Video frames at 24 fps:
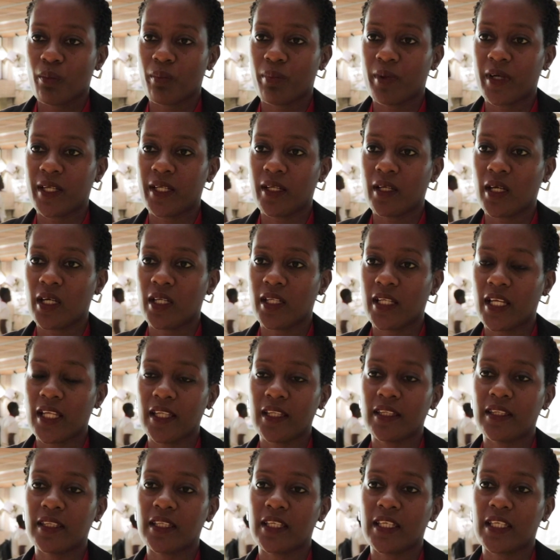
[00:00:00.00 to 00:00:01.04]
but
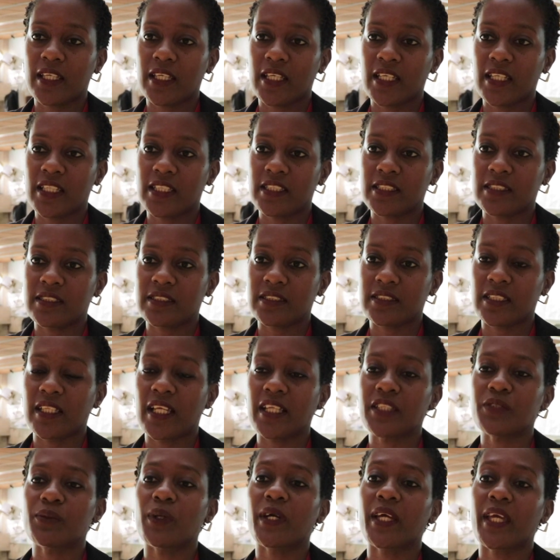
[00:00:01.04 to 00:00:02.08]
another thing is the
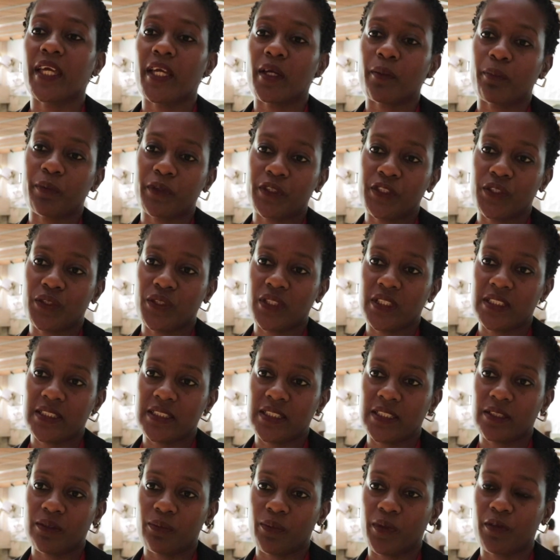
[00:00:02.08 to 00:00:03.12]
networking
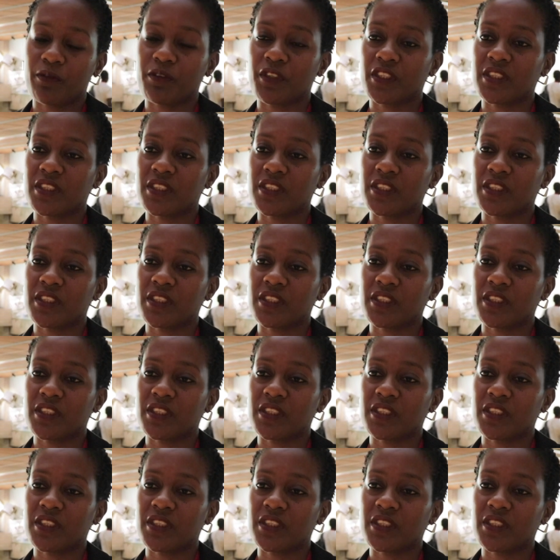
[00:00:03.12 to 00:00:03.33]
opportunity. We've